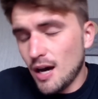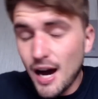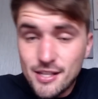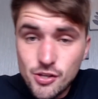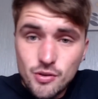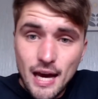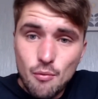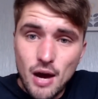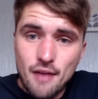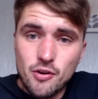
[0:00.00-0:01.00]
I do get
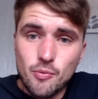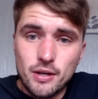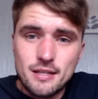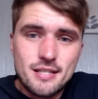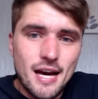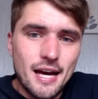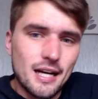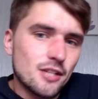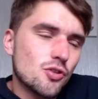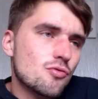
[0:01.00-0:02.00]
what everybody's saying.
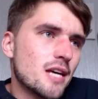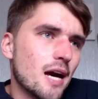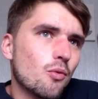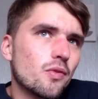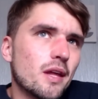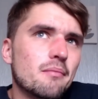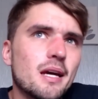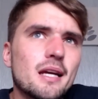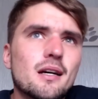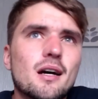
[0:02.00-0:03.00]
I do get what they
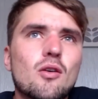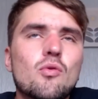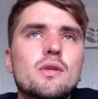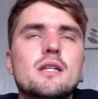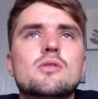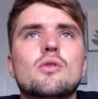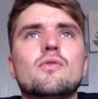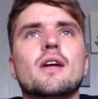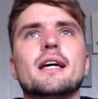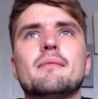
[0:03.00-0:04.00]
mean. All these sort of
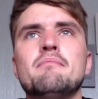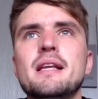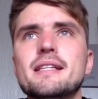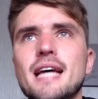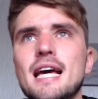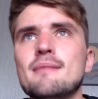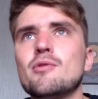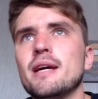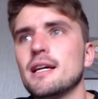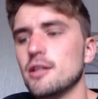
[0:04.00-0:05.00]
like mid-table
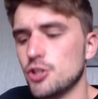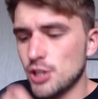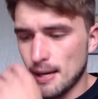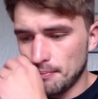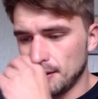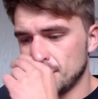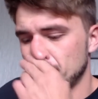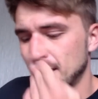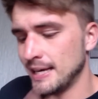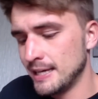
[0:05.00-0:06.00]
English
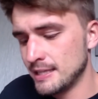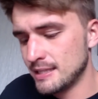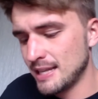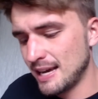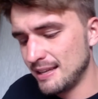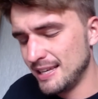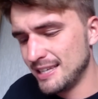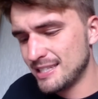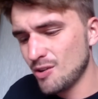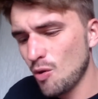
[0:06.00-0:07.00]
championship players, that
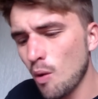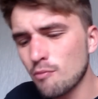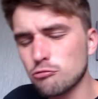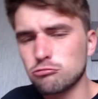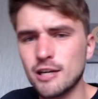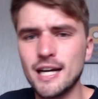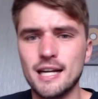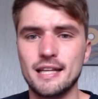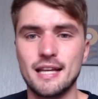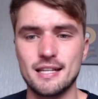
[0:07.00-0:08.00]
it's no one
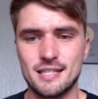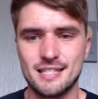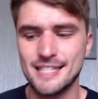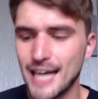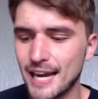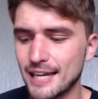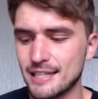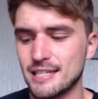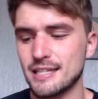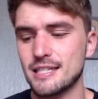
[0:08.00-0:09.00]
really that's getting
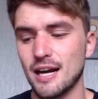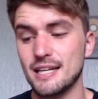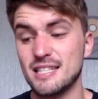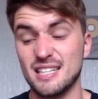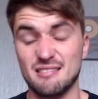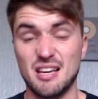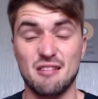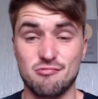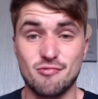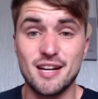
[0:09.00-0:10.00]
us excited.
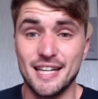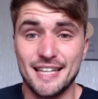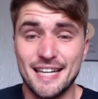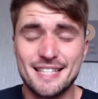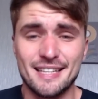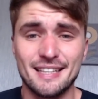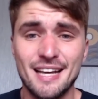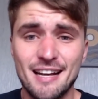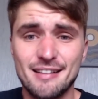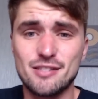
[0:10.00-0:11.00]
It really isn't.
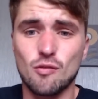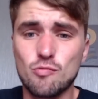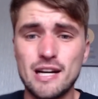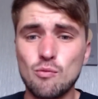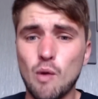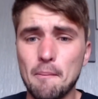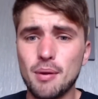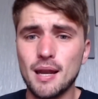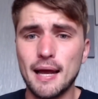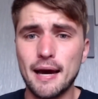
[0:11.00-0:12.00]
There's not really one
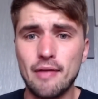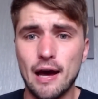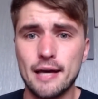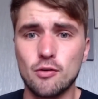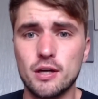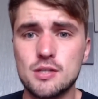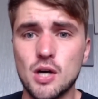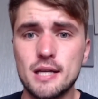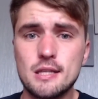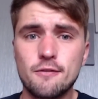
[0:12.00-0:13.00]
player that I got
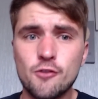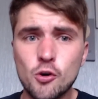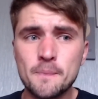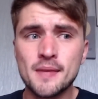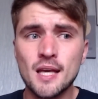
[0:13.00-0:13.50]
excited for.